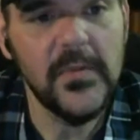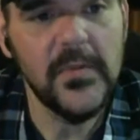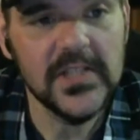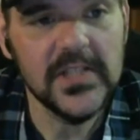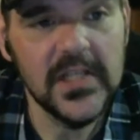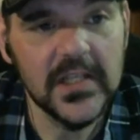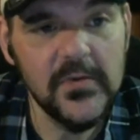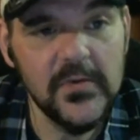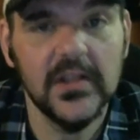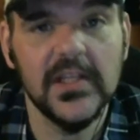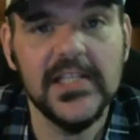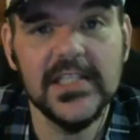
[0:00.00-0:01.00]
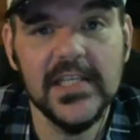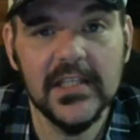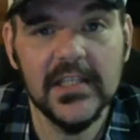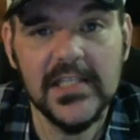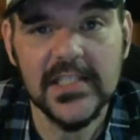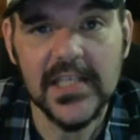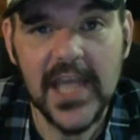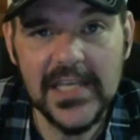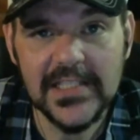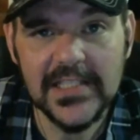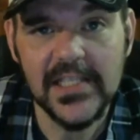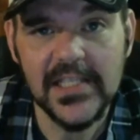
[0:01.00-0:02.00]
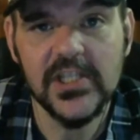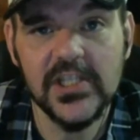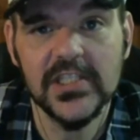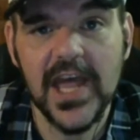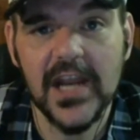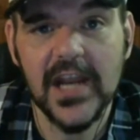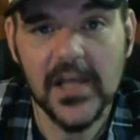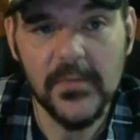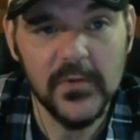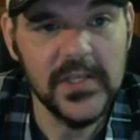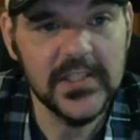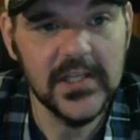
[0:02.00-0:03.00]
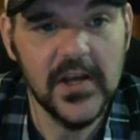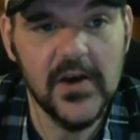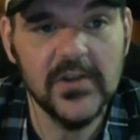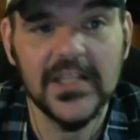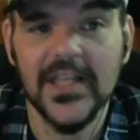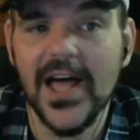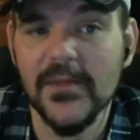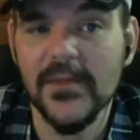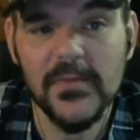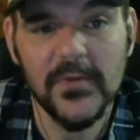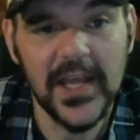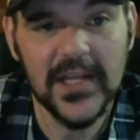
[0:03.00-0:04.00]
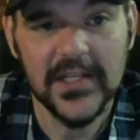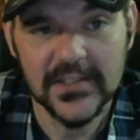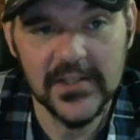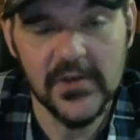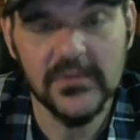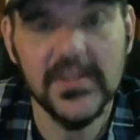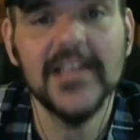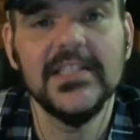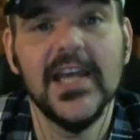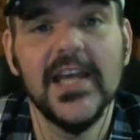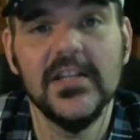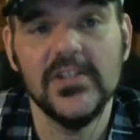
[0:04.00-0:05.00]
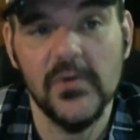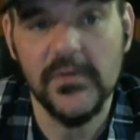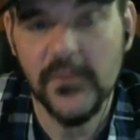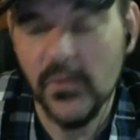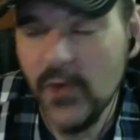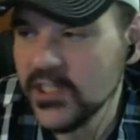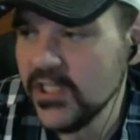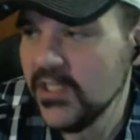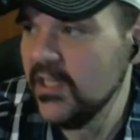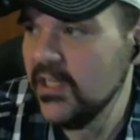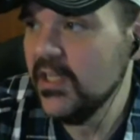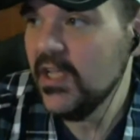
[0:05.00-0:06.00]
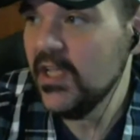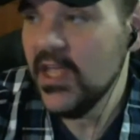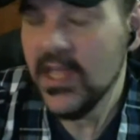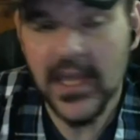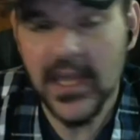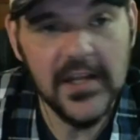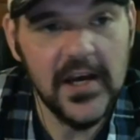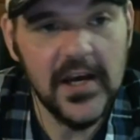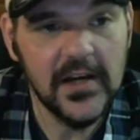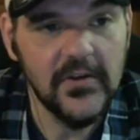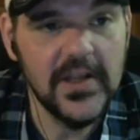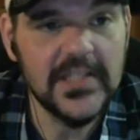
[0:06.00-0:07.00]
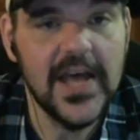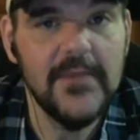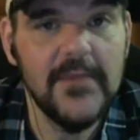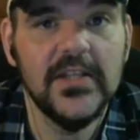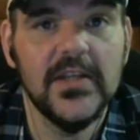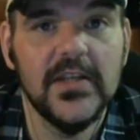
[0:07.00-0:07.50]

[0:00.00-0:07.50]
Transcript: person in the community, Lindsay Hasty. She just had it a couple of weeks ago. It's a lot of people getting it. So thanks again, Joey, for watching, and great time in